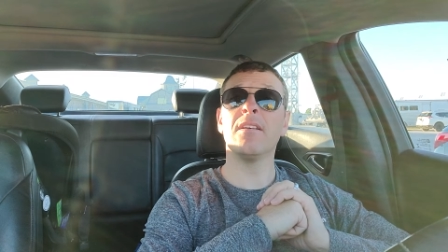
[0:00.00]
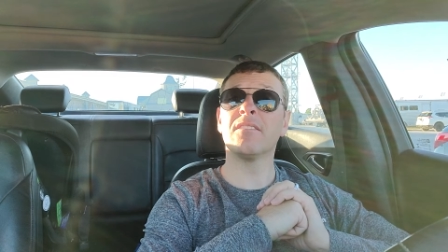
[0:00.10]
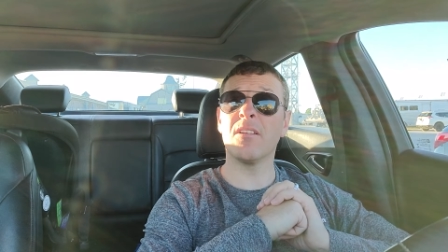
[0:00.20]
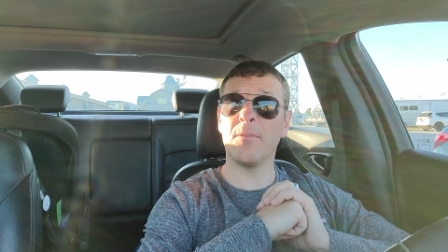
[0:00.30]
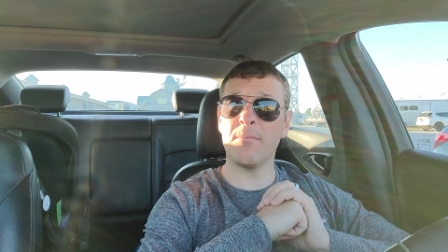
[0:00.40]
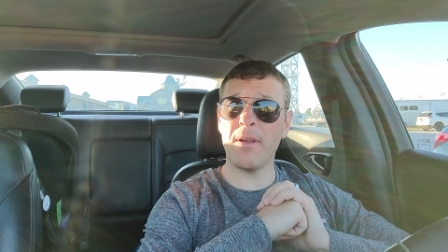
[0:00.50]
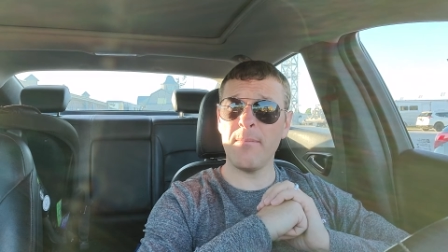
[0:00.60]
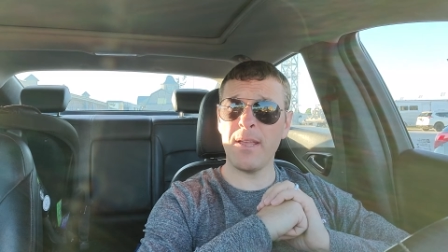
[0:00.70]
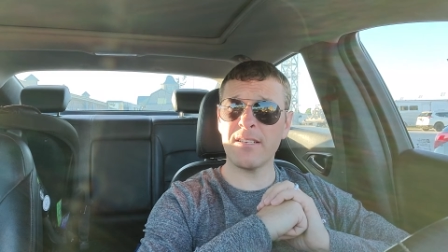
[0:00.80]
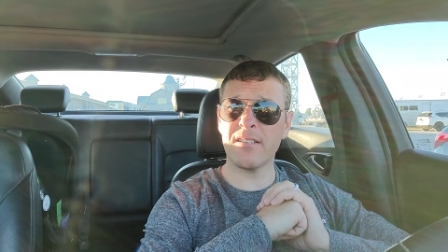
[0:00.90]
Some of them might
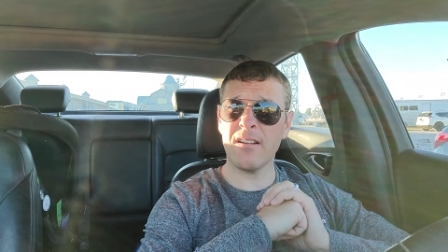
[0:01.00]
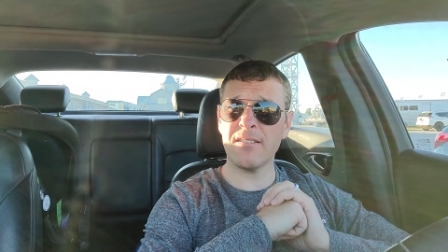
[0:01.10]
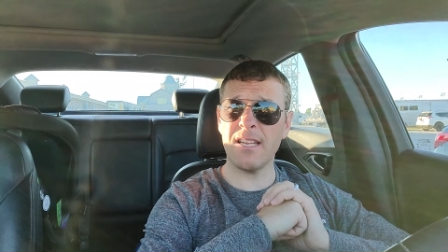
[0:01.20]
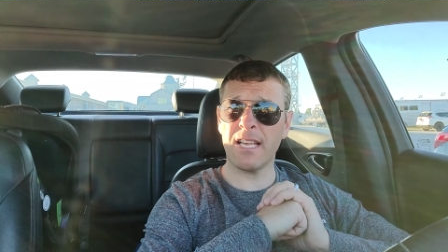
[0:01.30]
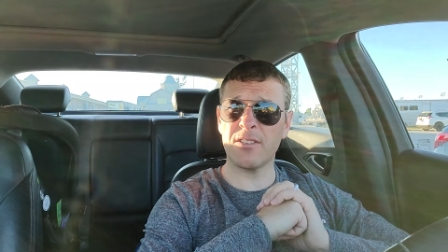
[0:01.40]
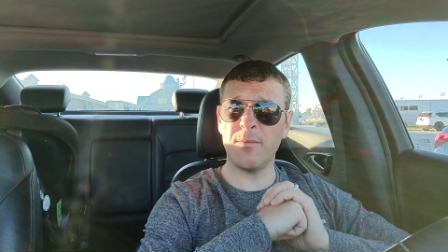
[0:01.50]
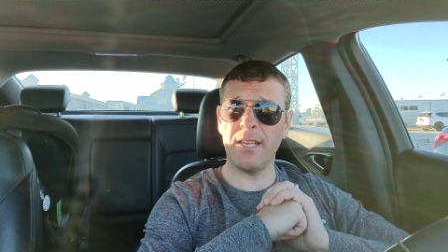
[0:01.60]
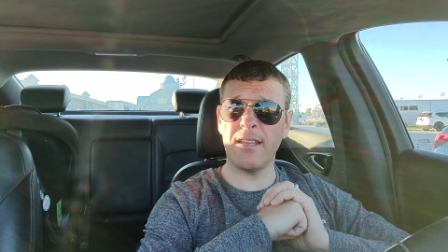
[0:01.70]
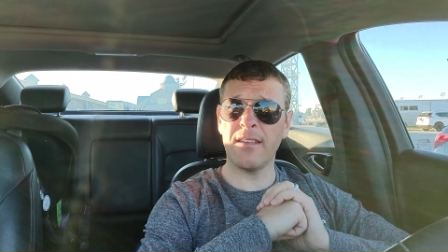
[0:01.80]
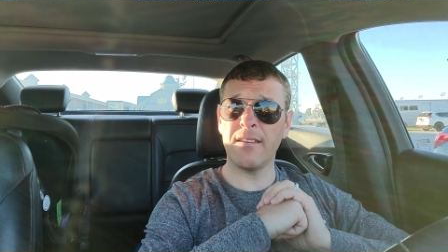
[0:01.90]
make starts next
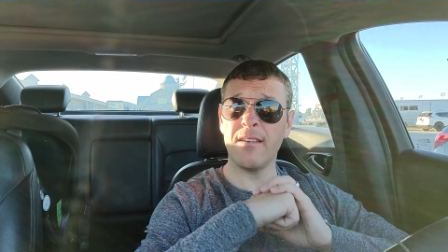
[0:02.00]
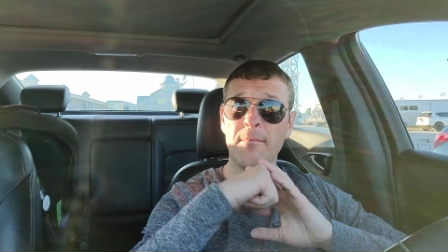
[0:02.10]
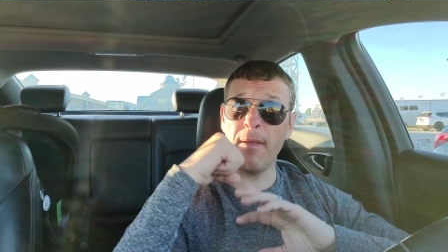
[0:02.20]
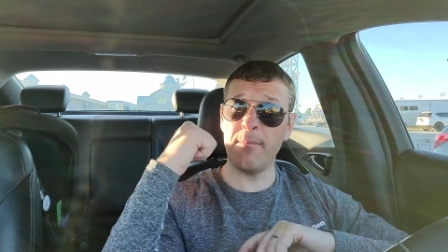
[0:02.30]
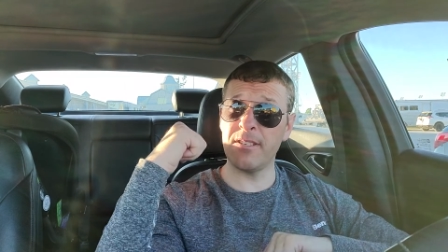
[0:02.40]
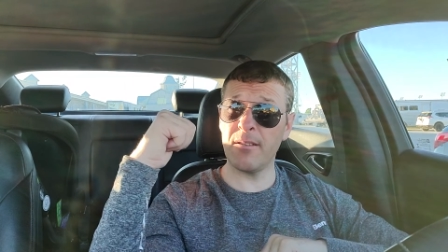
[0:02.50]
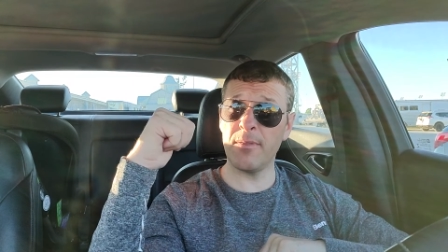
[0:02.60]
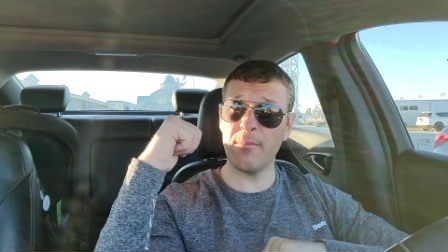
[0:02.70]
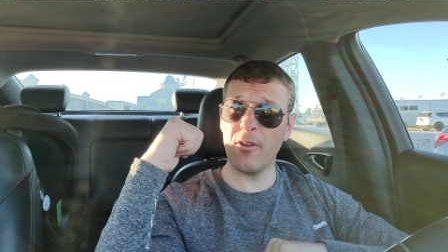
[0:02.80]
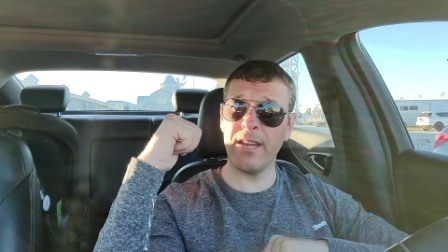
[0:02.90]
week. Maybe some of
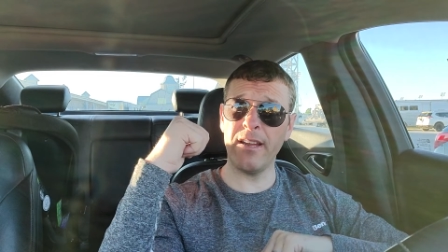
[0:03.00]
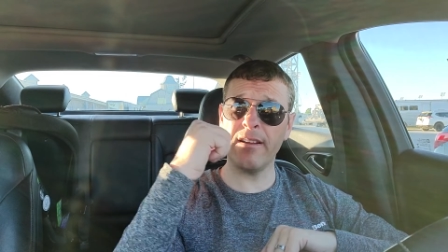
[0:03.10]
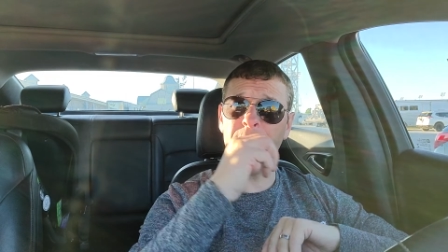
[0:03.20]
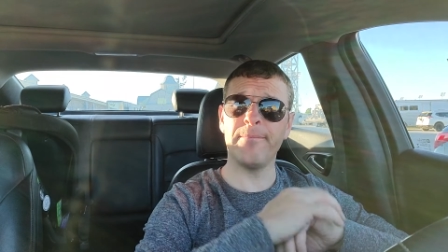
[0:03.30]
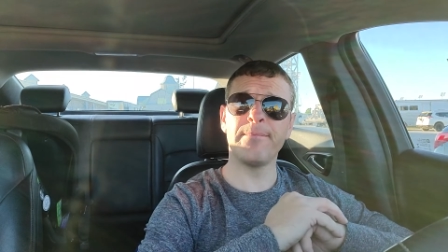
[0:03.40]
them right here.